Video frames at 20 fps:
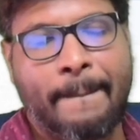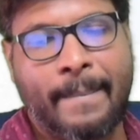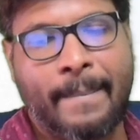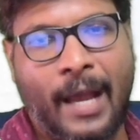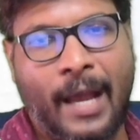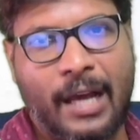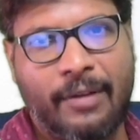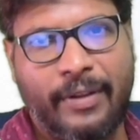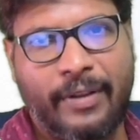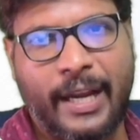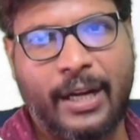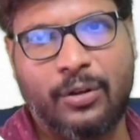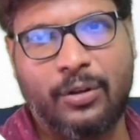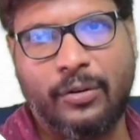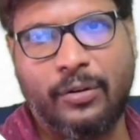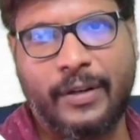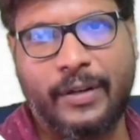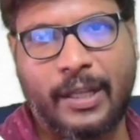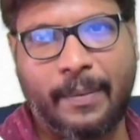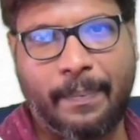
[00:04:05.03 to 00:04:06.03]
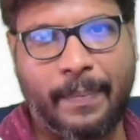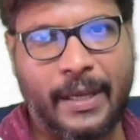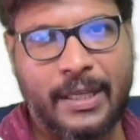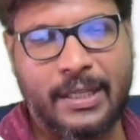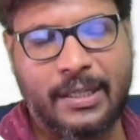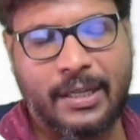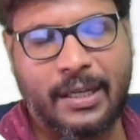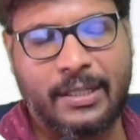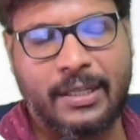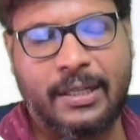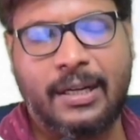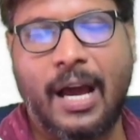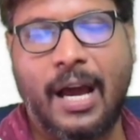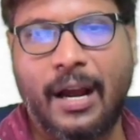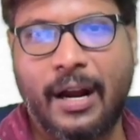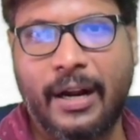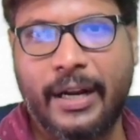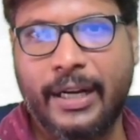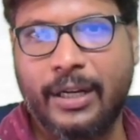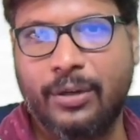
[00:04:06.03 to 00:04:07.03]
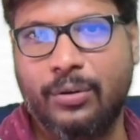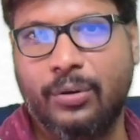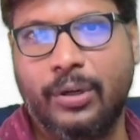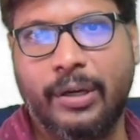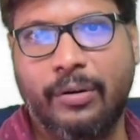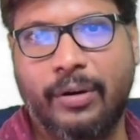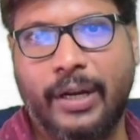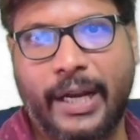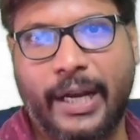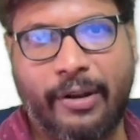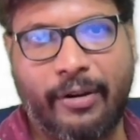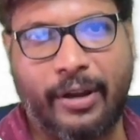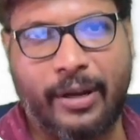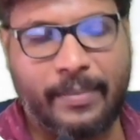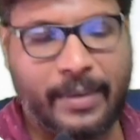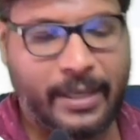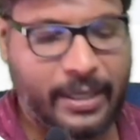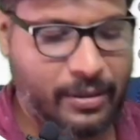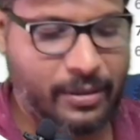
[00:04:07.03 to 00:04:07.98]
or we can go for the pagination according to your requirement.